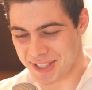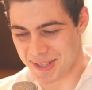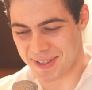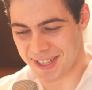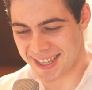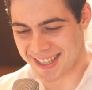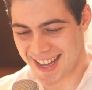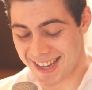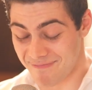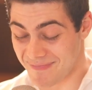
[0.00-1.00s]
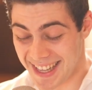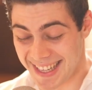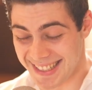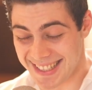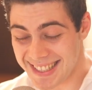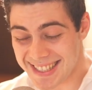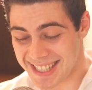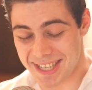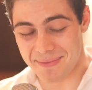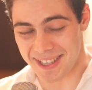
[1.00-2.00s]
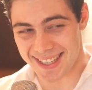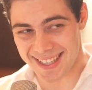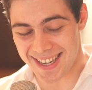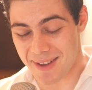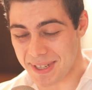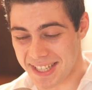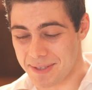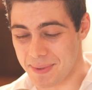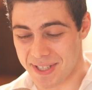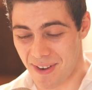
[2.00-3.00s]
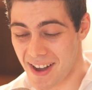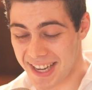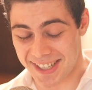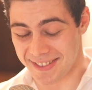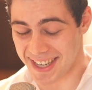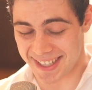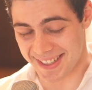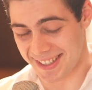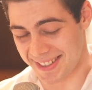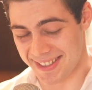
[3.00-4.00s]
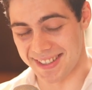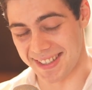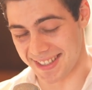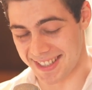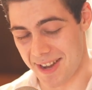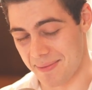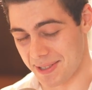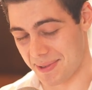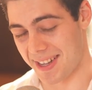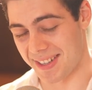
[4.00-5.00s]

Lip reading: or something like that? It doesn't seem like it. I mean, he's been talking to regulators during this time as well.